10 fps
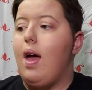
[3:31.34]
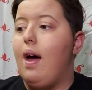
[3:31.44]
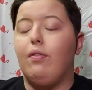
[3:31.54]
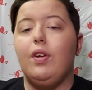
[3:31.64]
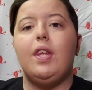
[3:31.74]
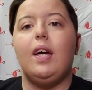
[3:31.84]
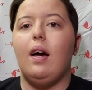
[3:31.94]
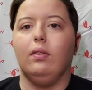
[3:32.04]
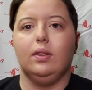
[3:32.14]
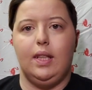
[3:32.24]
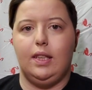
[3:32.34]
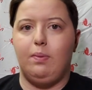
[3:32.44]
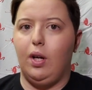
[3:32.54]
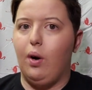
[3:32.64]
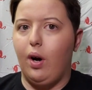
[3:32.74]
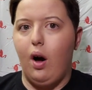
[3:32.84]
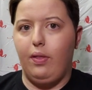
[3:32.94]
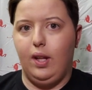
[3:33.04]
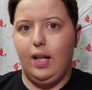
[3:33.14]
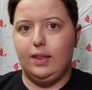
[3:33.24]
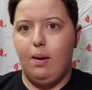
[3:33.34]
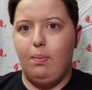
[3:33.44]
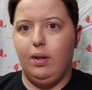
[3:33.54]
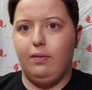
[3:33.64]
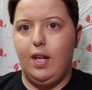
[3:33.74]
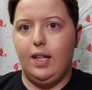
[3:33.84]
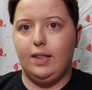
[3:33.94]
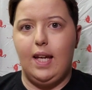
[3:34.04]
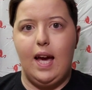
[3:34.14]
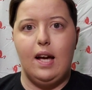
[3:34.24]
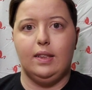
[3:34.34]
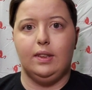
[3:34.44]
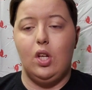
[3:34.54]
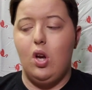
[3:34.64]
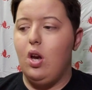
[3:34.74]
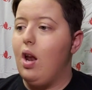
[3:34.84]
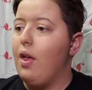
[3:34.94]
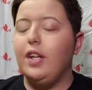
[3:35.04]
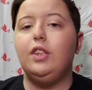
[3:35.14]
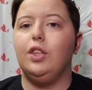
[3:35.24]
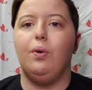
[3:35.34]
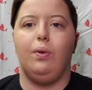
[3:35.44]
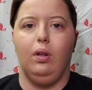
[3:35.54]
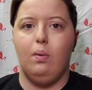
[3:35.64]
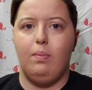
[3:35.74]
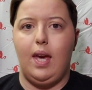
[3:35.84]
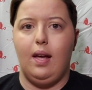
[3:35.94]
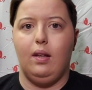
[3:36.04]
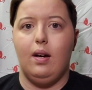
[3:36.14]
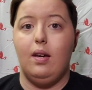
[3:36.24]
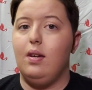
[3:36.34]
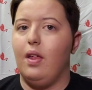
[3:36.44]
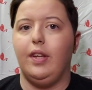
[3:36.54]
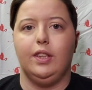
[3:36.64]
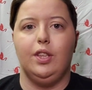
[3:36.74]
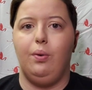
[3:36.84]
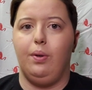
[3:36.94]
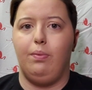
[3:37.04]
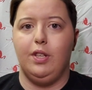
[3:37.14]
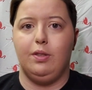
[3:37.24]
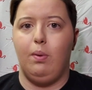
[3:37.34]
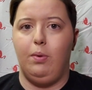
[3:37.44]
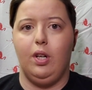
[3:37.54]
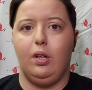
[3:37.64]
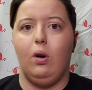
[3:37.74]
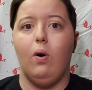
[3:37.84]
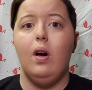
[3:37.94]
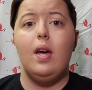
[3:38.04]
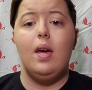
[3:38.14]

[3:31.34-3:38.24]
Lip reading: everything else that's been going on the last couple of days has nothing to do with Miquela and nothing to do with this Bermuda girl.